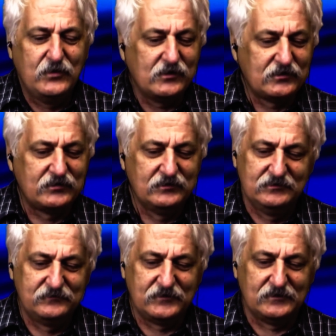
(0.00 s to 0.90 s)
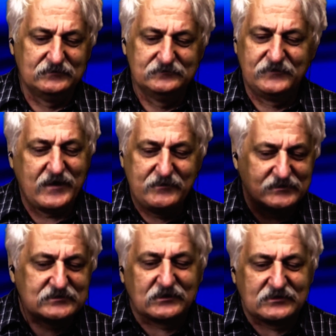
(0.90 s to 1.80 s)
books from
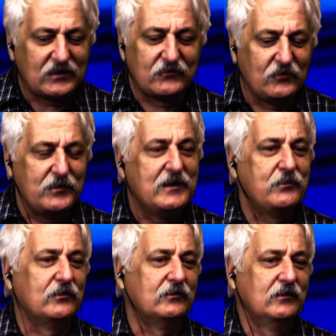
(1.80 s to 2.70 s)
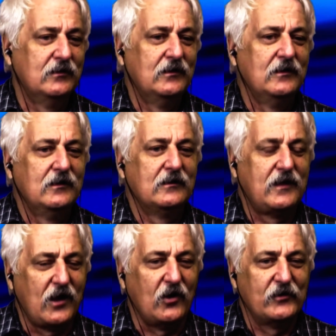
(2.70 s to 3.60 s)
famous successful people,
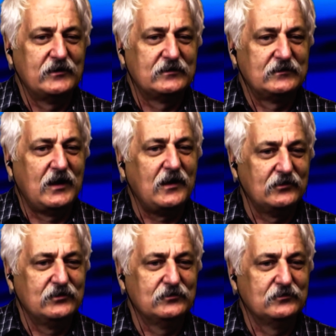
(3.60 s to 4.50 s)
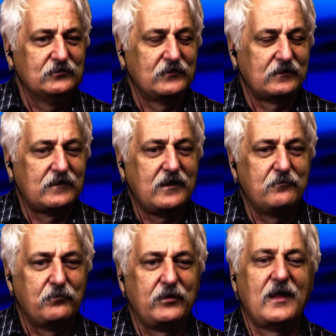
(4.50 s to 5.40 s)
they always tell you that
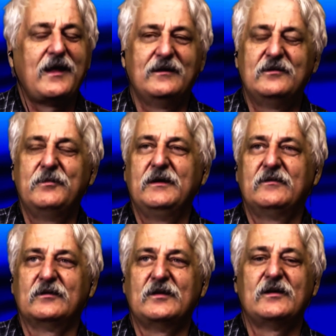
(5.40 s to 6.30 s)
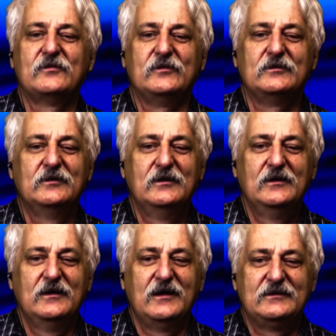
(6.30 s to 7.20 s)
they planned to be successful.
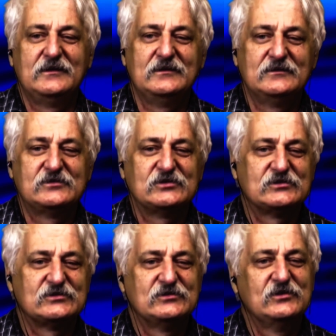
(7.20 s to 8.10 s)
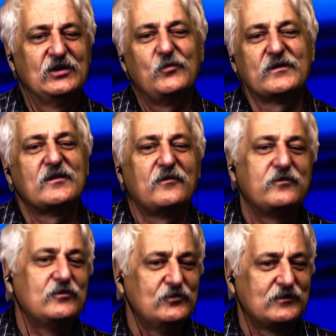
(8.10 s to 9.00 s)
It wasn't a
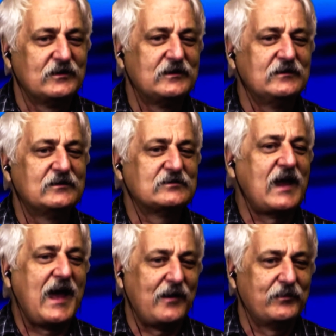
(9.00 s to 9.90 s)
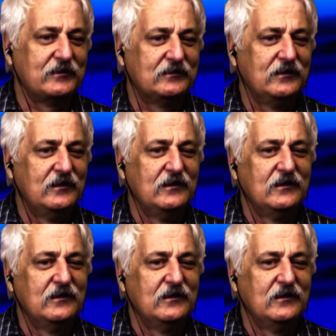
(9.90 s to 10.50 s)
fluke. It didn't just happen,